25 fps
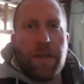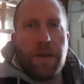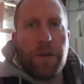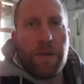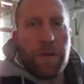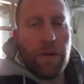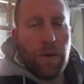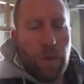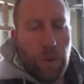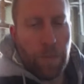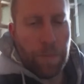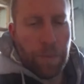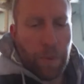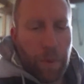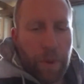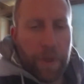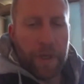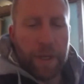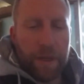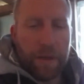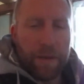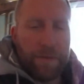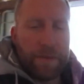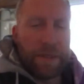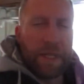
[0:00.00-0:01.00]
the whole point
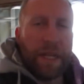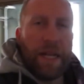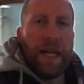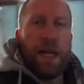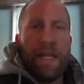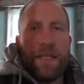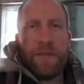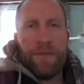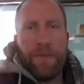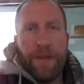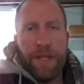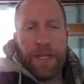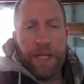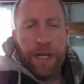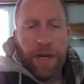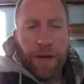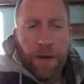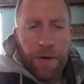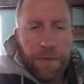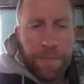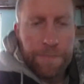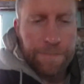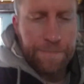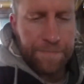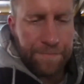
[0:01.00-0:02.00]
of today's
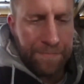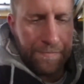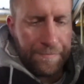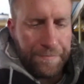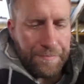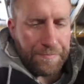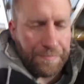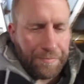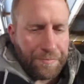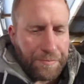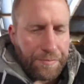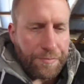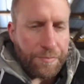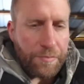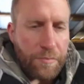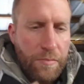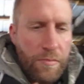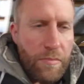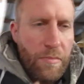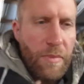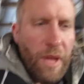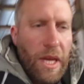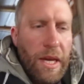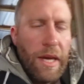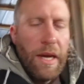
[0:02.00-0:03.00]
video.
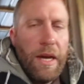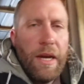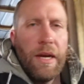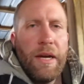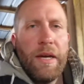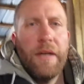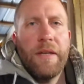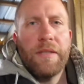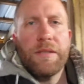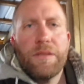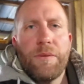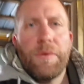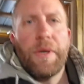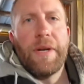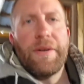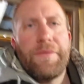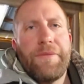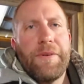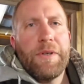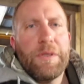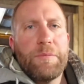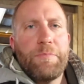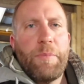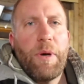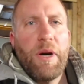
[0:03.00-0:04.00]
So when I
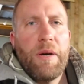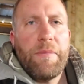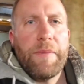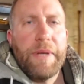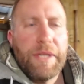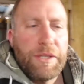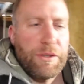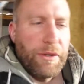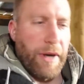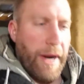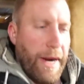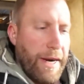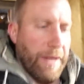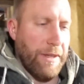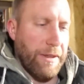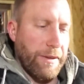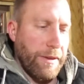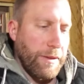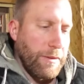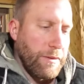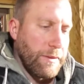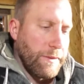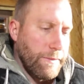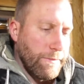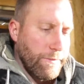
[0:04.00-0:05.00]
first bought my tractor
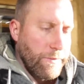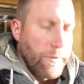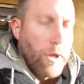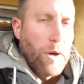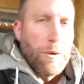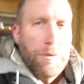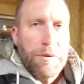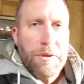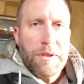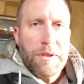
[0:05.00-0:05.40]
over the